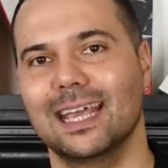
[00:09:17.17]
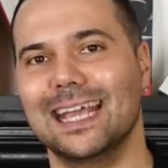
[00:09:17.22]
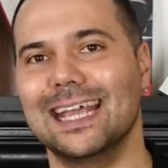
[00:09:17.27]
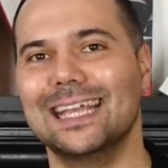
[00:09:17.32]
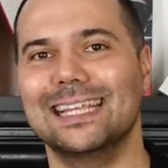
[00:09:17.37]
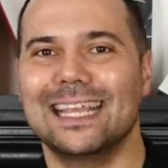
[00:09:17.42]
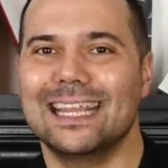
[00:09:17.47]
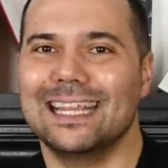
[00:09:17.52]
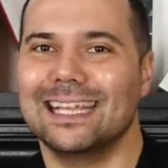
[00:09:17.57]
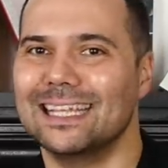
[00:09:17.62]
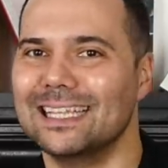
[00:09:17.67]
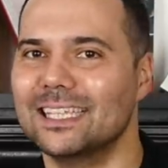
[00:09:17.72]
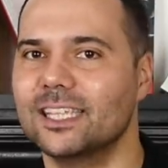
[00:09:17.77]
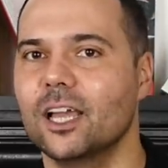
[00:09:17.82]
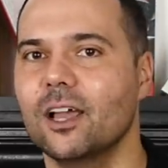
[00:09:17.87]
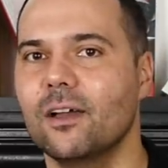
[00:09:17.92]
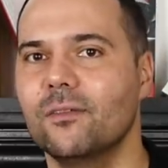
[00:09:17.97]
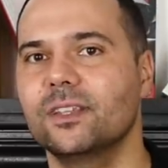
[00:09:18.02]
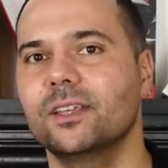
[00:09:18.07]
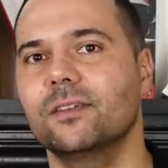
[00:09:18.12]
is that the
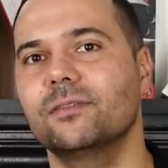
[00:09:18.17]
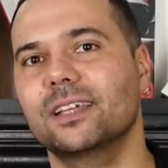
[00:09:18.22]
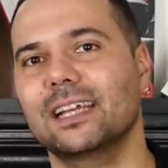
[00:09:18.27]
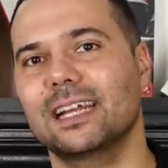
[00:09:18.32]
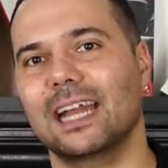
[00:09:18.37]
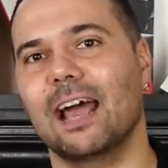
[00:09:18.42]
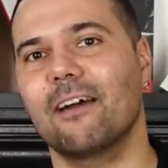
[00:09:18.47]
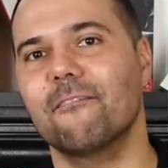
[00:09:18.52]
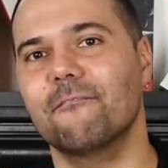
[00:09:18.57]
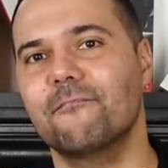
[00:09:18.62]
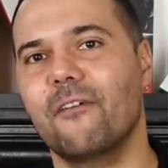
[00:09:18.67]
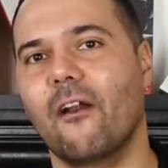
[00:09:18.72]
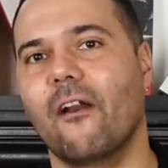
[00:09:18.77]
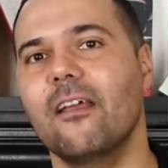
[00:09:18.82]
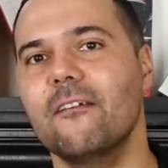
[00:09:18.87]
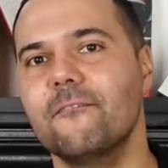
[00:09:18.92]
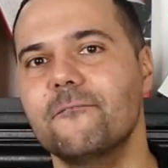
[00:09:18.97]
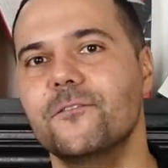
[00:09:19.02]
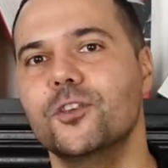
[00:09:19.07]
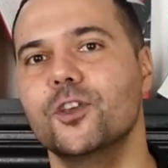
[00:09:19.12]
Conservatives are going to have
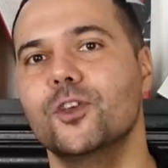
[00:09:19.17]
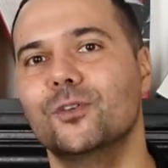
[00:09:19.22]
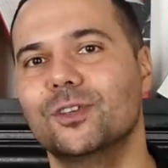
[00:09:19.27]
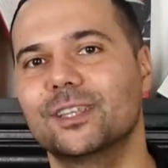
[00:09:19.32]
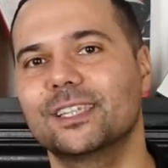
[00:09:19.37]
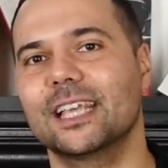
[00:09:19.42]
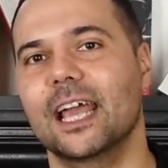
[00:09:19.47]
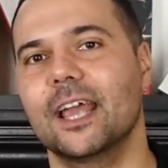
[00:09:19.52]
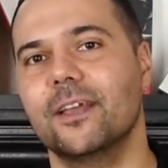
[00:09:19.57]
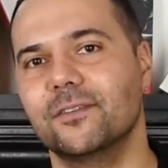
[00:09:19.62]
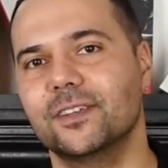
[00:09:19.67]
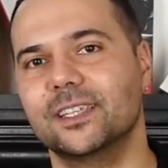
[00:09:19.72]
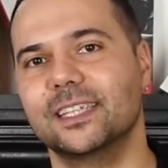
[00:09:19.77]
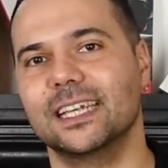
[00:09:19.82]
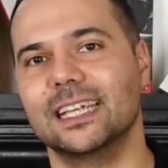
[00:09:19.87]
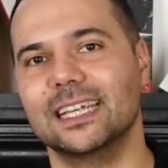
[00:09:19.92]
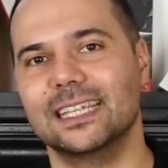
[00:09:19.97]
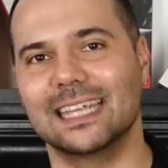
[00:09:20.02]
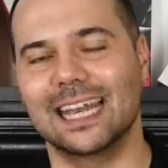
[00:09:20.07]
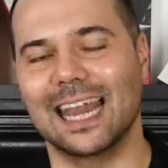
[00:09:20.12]
very few safe
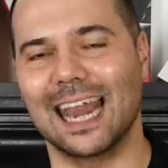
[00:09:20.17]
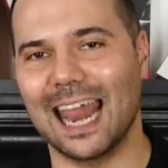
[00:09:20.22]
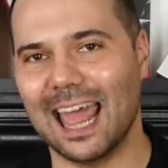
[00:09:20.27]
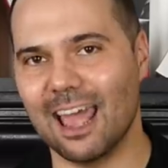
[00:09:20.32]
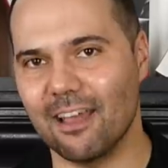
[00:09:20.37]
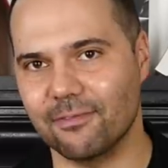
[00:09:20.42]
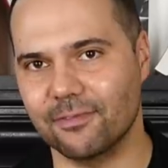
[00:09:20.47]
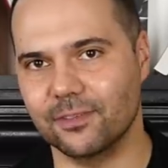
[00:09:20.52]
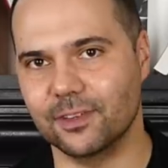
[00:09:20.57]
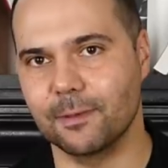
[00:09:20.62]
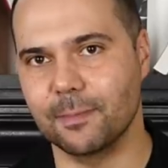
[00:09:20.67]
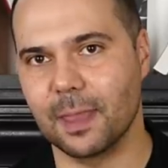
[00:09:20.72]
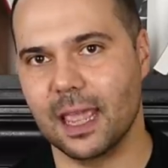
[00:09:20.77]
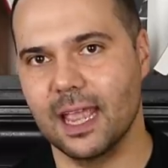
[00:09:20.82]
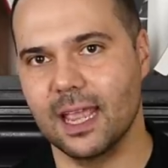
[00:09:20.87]
seats left.